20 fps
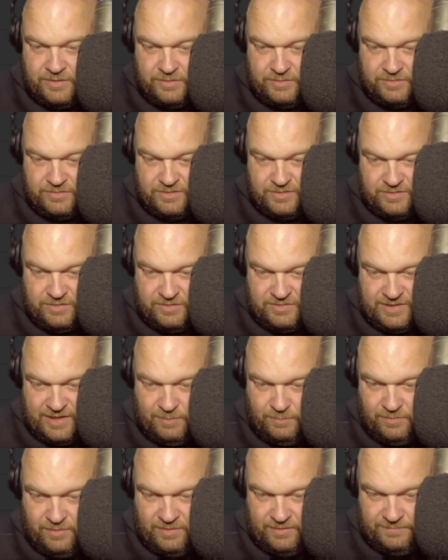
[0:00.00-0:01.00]
Let's just
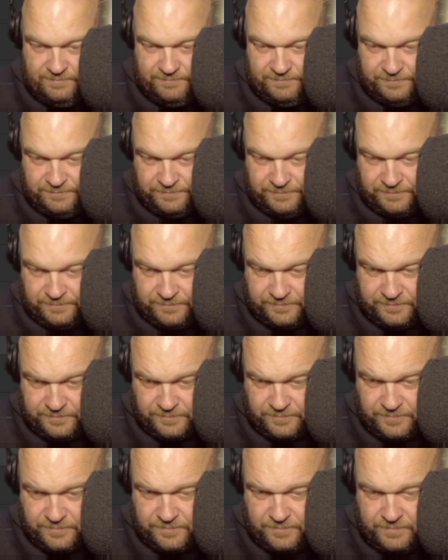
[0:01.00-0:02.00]
use that one.
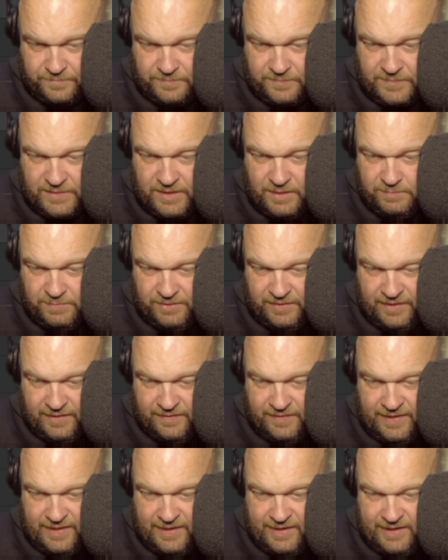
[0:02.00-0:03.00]

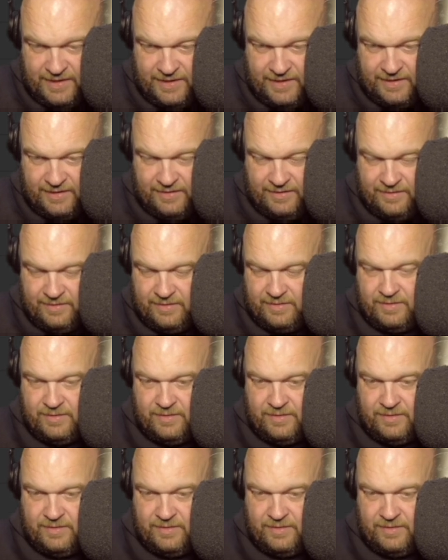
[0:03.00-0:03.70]
Put that there.